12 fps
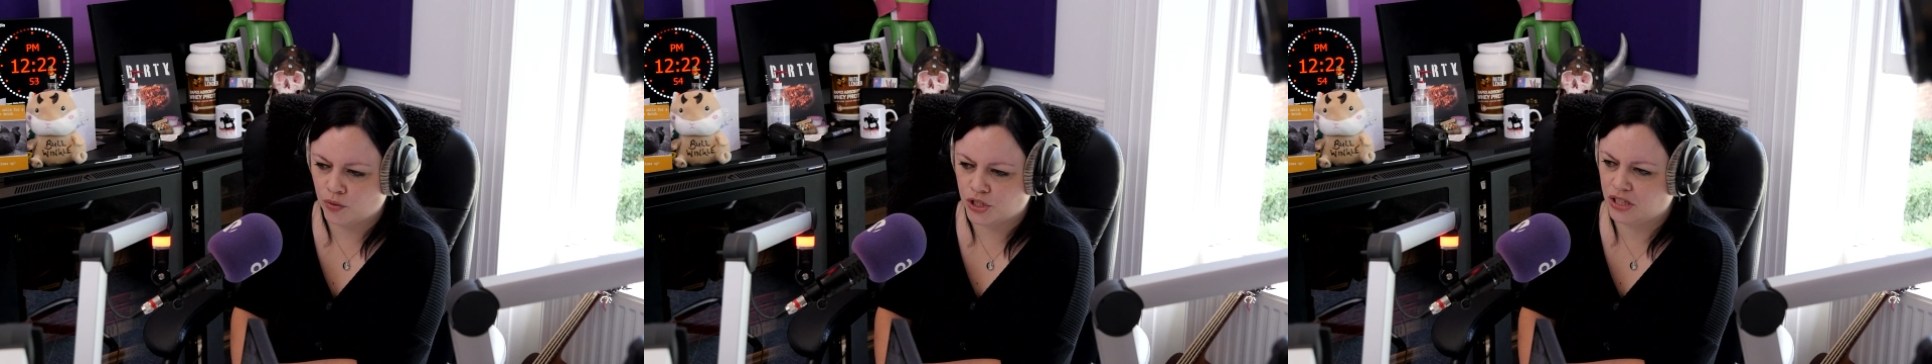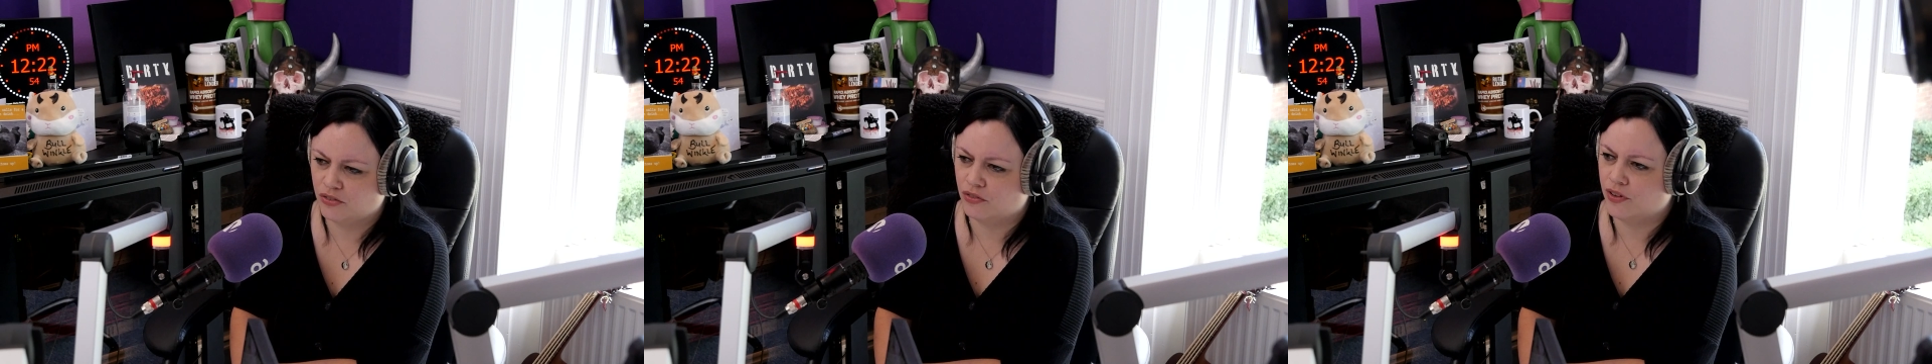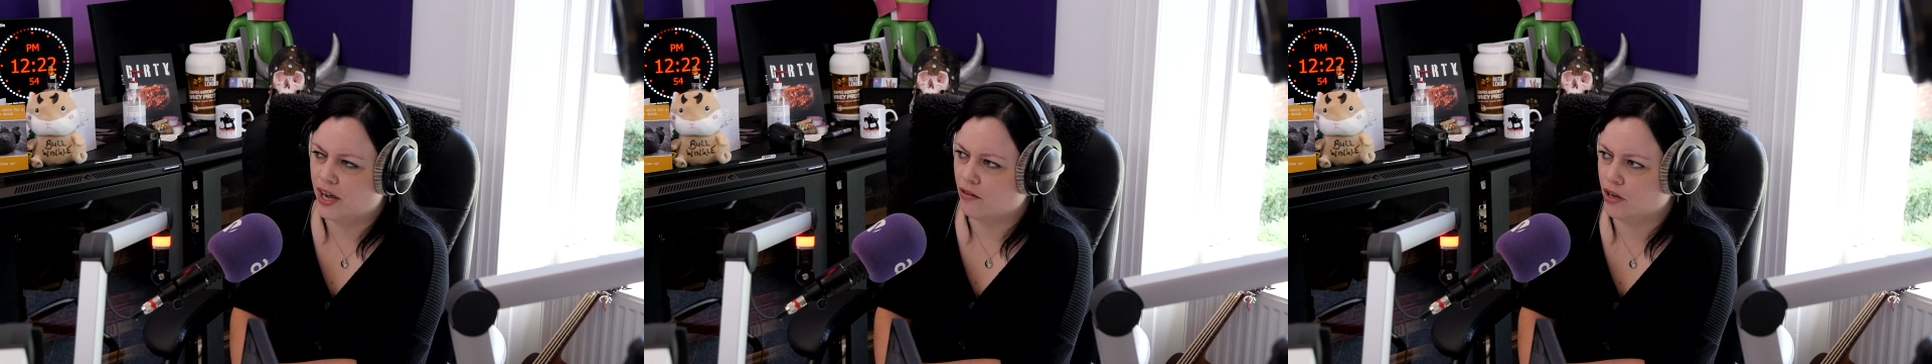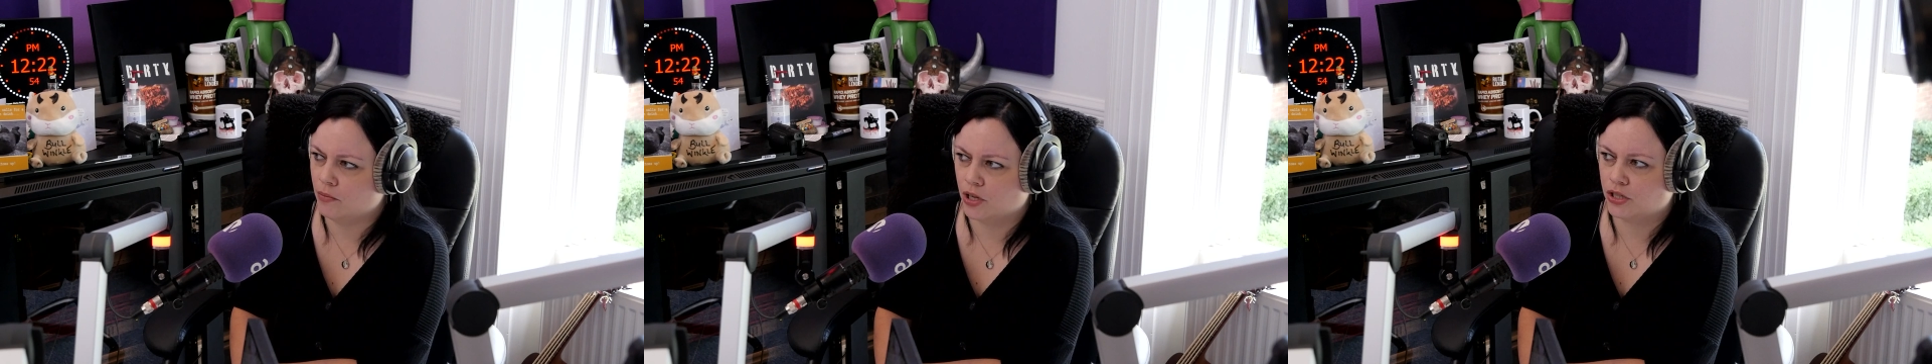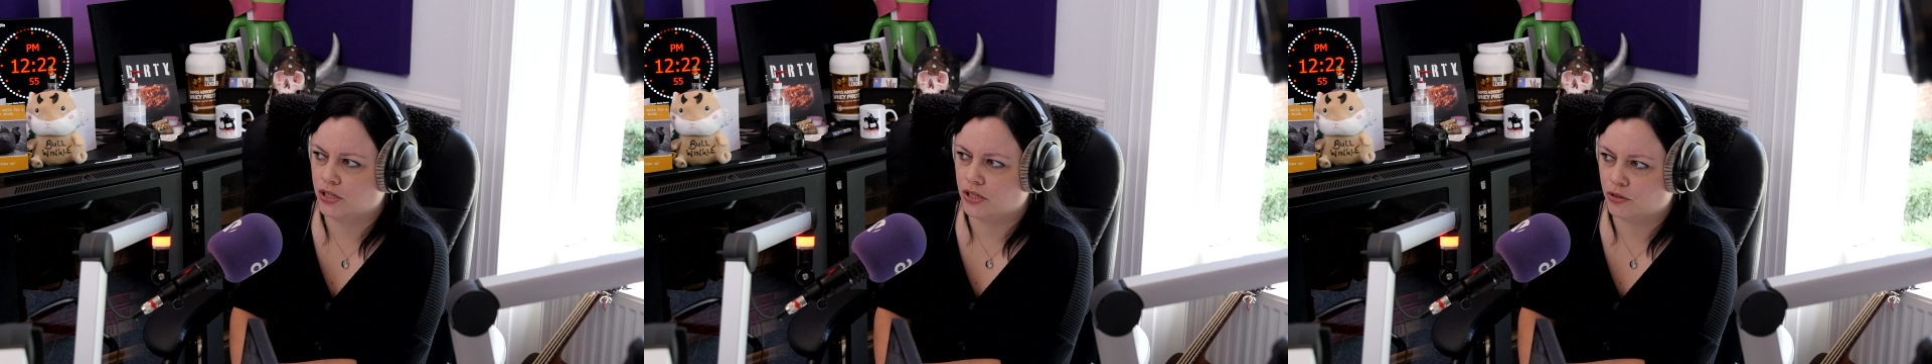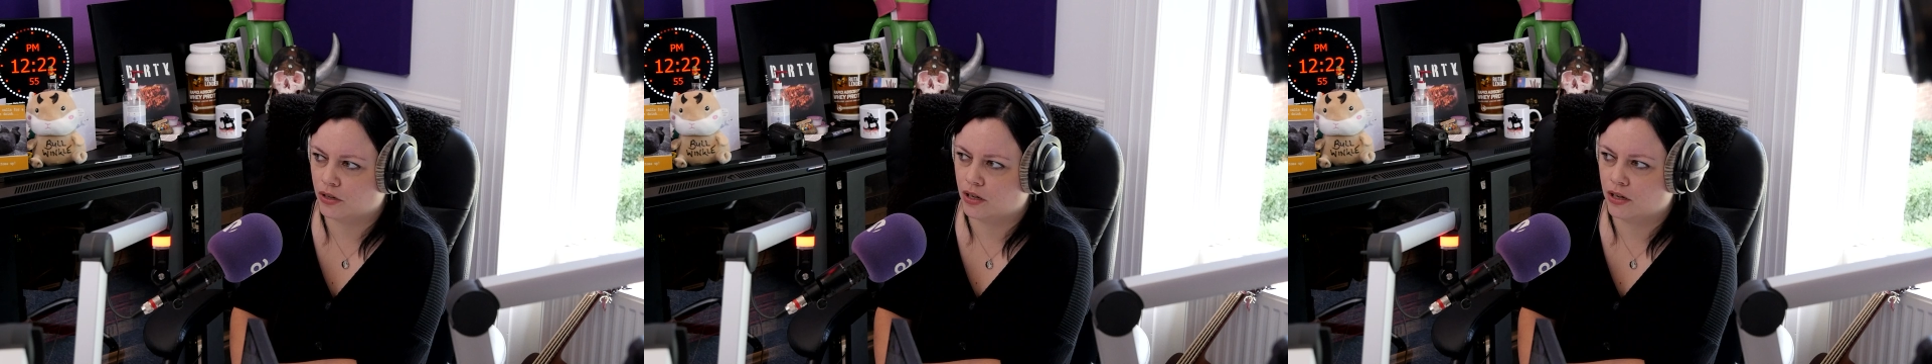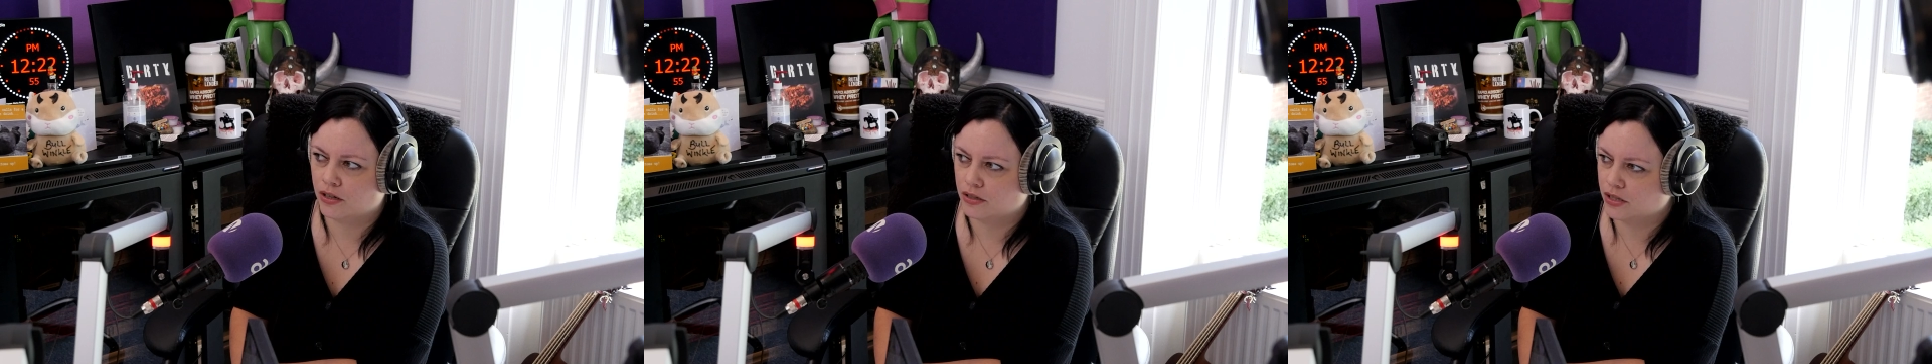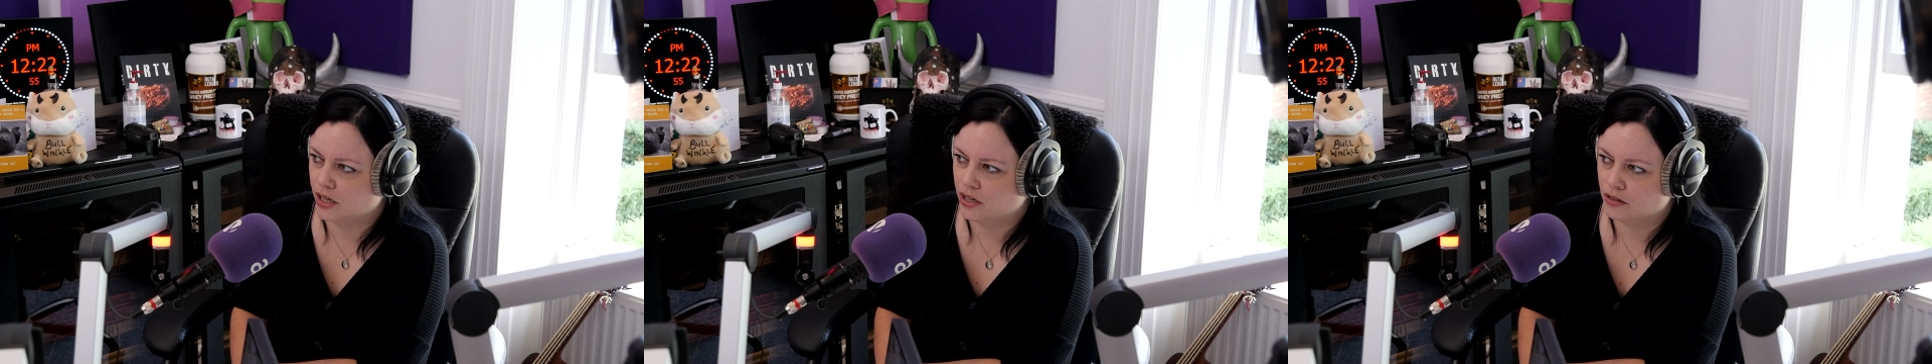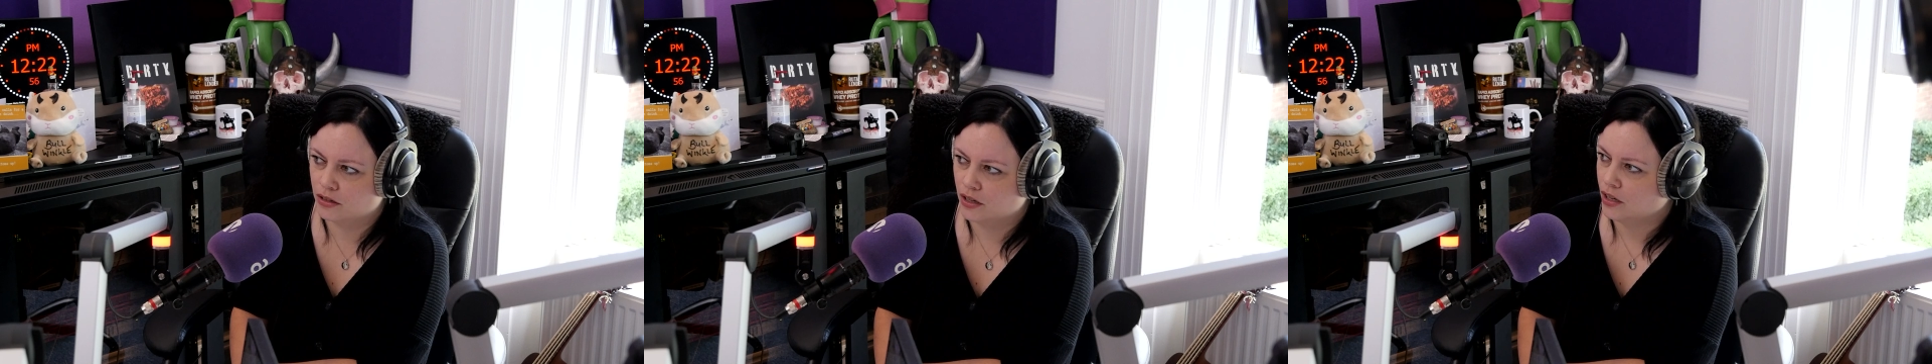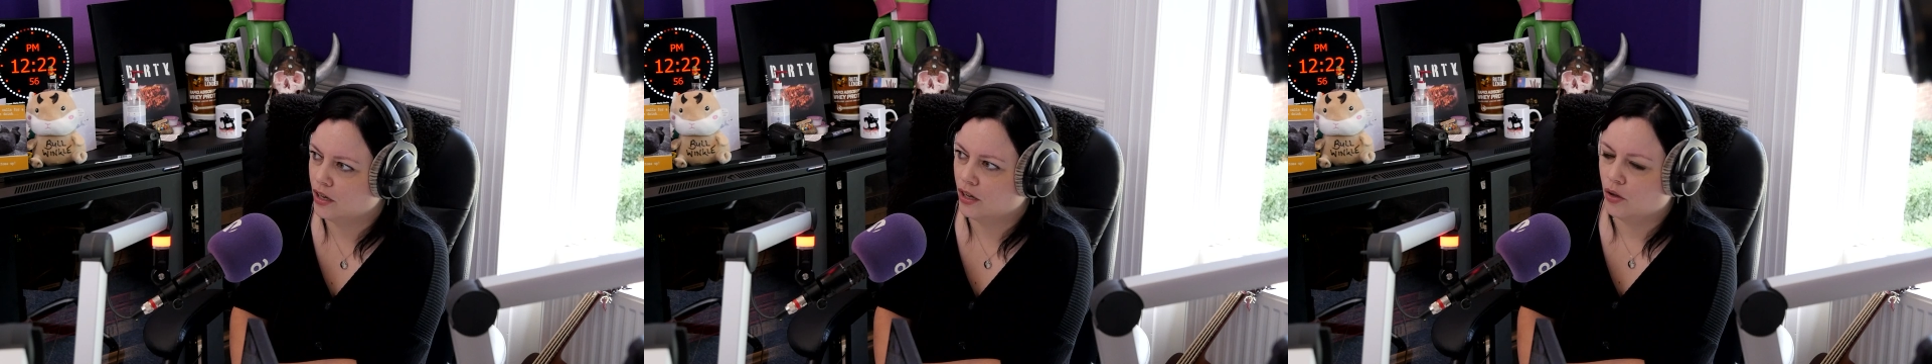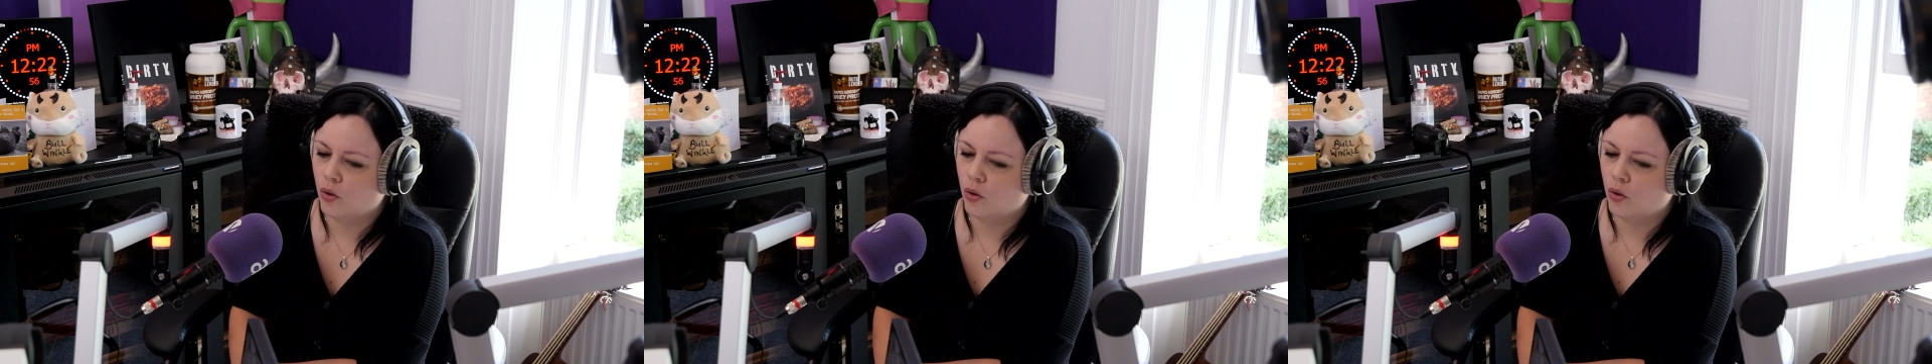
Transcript: she's very much into cursing